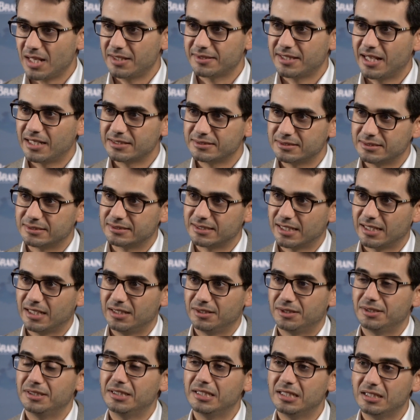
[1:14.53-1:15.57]
That's the
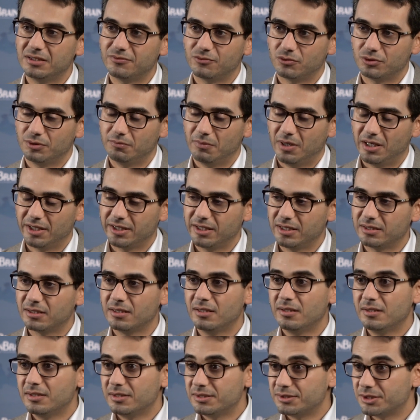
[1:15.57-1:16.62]
second need for the market.
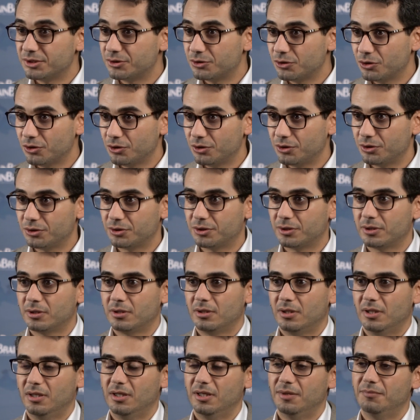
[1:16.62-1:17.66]
The third
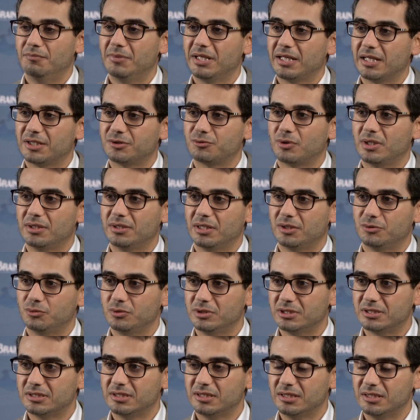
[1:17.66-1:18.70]
uh, mega trend that
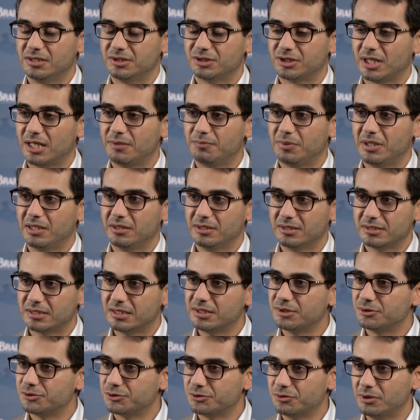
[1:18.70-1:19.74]
we see shaping this
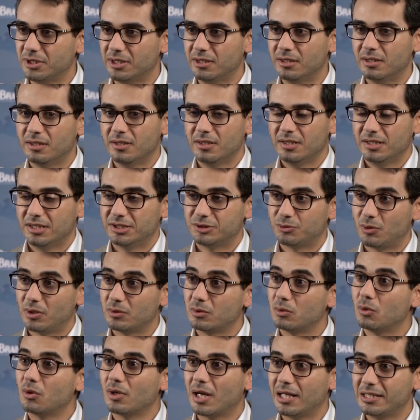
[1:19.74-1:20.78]
industry is
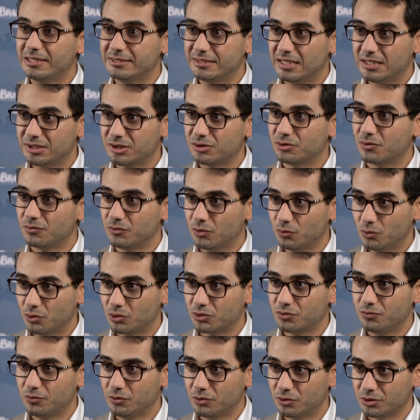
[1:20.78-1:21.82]
around localization of the
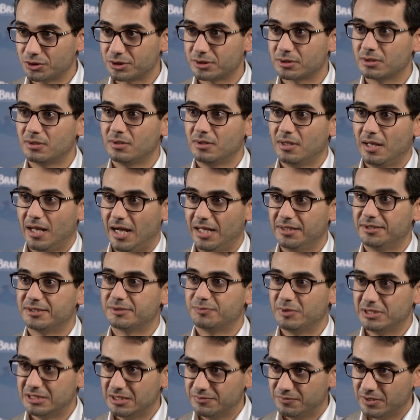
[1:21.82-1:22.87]
workforce at a
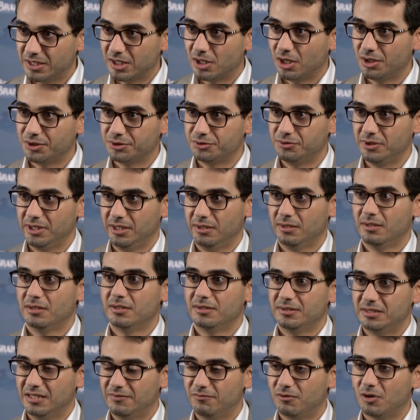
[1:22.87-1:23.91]
specific country,
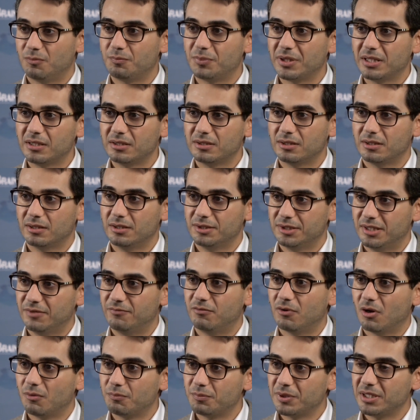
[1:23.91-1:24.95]
developing, the,
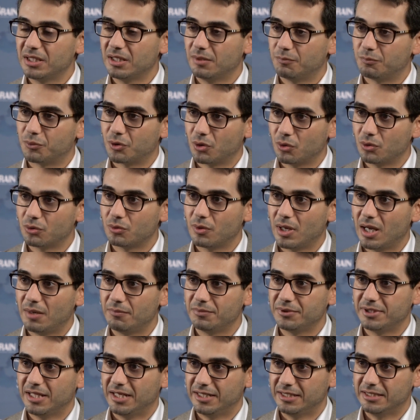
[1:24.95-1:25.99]
developing a
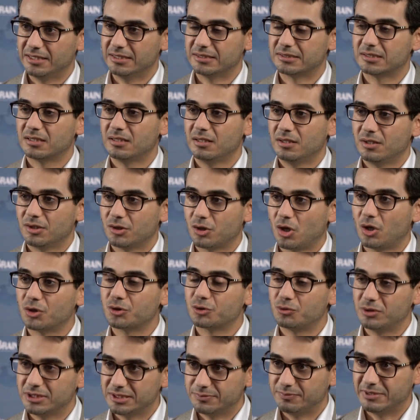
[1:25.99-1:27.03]
program that is
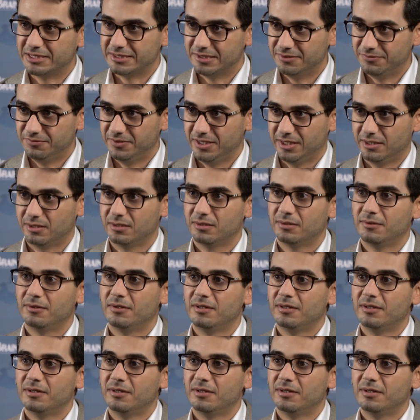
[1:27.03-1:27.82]
country specific.